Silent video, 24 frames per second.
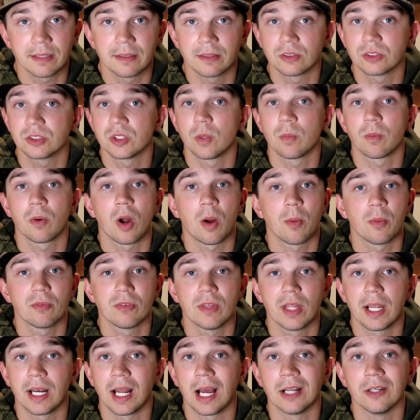There's no problem with
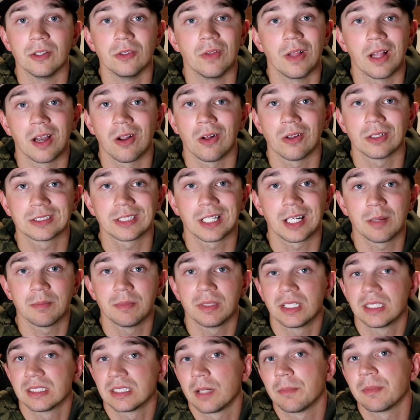that. I do that all the time
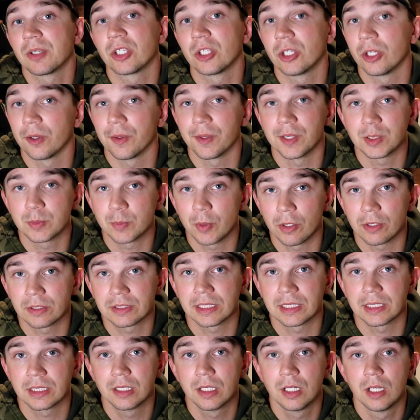because I'm a curious
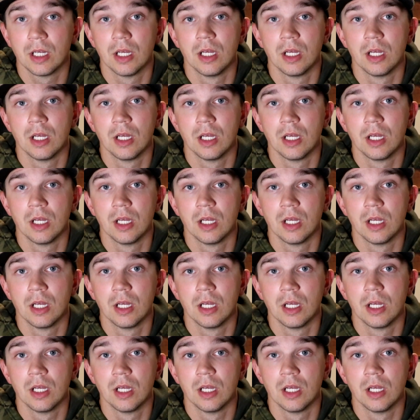person.